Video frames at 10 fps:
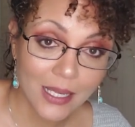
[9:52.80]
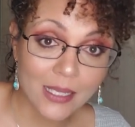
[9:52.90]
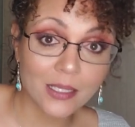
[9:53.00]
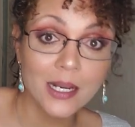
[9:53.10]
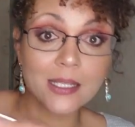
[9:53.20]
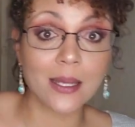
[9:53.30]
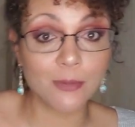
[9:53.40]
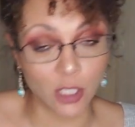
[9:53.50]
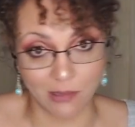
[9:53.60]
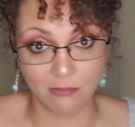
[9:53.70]
is an
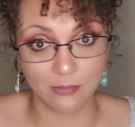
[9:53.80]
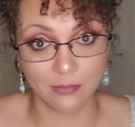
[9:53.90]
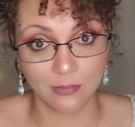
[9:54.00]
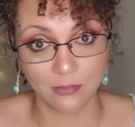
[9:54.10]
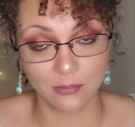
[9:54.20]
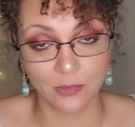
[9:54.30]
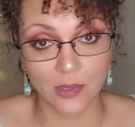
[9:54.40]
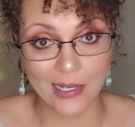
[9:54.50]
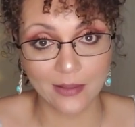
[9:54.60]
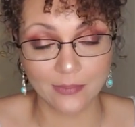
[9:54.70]
exception,
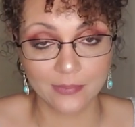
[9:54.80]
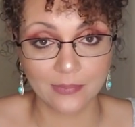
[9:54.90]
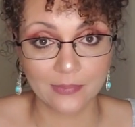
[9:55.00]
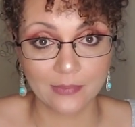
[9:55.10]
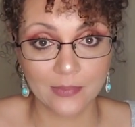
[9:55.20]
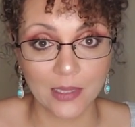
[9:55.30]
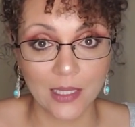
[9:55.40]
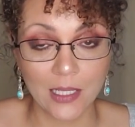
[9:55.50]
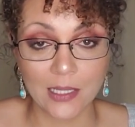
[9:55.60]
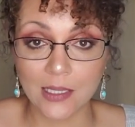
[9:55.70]
right?
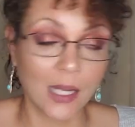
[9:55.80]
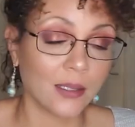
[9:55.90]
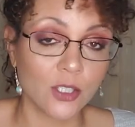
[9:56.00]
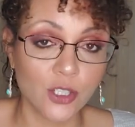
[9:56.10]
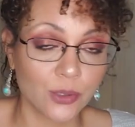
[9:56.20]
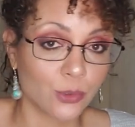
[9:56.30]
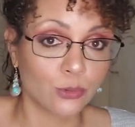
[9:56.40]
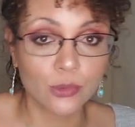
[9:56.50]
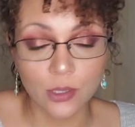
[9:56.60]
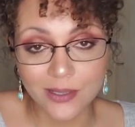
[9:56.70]
It's not the general
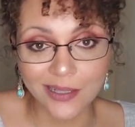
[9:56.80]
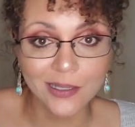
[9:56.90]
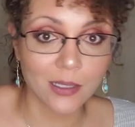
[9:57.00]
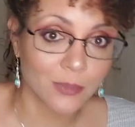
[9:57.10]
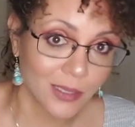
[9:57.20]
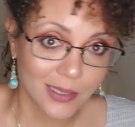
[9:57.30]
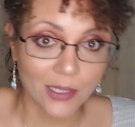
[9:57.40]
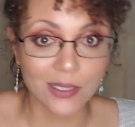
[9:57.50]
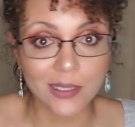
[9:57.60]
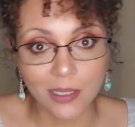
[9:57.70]
rule. It's not something
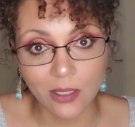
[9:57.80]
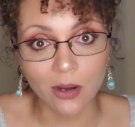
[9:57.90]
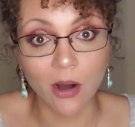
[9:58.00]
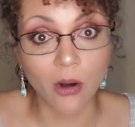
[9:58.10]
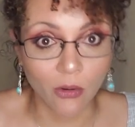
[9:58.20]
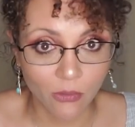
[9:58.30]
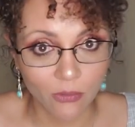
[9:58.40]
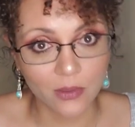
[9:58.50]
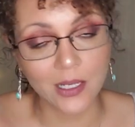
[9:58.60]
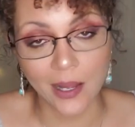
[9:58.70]
that you see
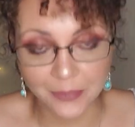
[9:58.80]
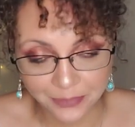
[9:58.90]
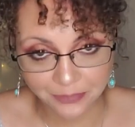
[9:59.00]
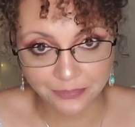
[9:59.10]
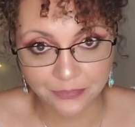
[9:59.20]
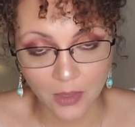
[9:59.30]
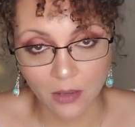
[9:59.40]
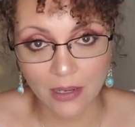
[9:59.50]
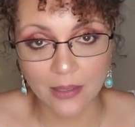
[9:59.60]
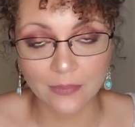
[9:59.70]
all the time.
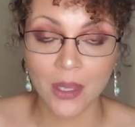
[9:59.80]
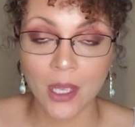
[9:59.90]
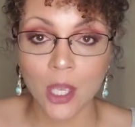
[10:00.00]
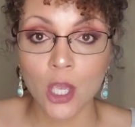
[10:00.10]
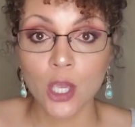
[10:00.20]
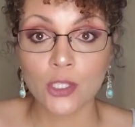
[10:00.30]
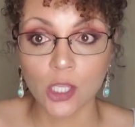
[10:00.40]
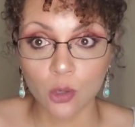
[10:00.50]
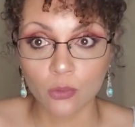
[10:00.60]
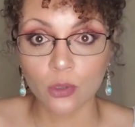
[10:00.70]
All right.
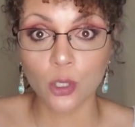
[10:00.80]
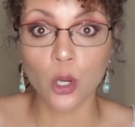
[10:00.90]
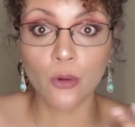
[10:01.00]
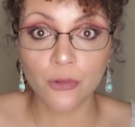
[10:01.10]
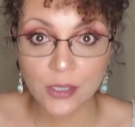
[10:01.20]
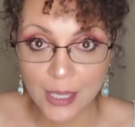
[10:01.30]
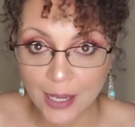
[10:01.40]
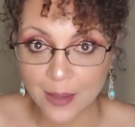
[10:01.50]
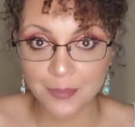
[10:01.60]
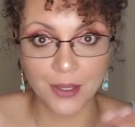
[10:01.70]
So look over
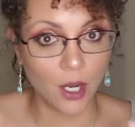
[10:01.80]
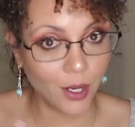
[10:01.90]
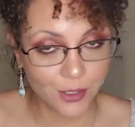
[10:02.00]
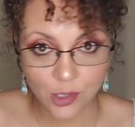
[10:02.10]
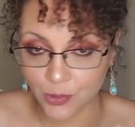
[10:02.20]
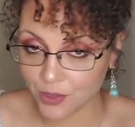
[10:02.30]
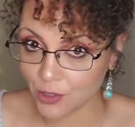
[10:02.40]
time, be honest with